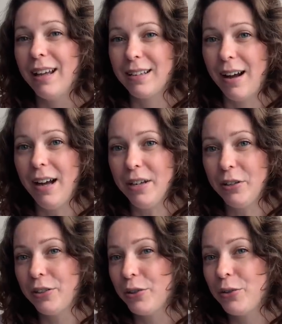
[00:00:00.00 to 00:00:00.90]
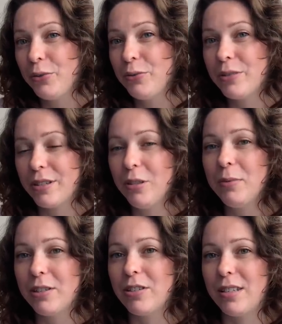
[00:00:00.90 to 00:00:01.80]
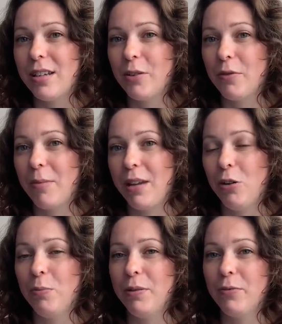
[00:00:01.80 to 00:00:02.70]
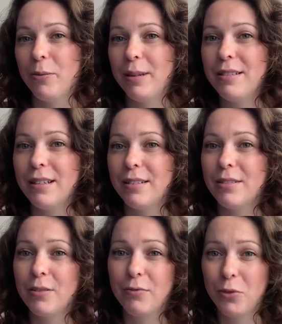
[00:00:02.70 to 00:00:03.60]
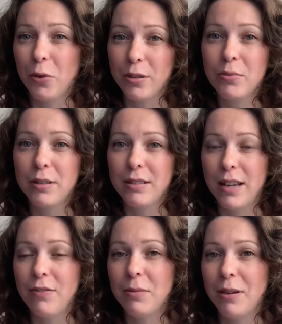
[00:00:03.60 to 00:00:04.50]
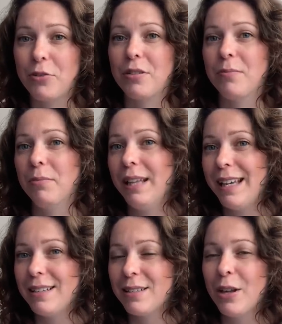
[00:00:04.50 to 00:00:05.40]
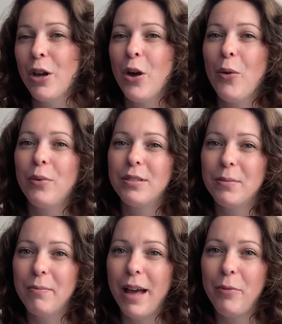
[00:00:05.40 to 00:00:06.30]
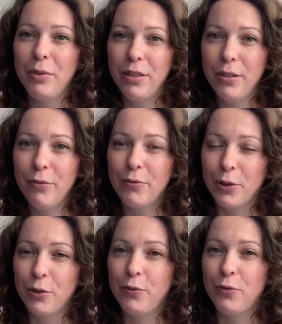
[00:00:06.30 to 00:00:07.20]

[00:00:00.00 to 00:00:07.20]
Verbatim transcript: And Kyle, who still wishes he could remain open for business, of course, with safety measures in place, was met with the full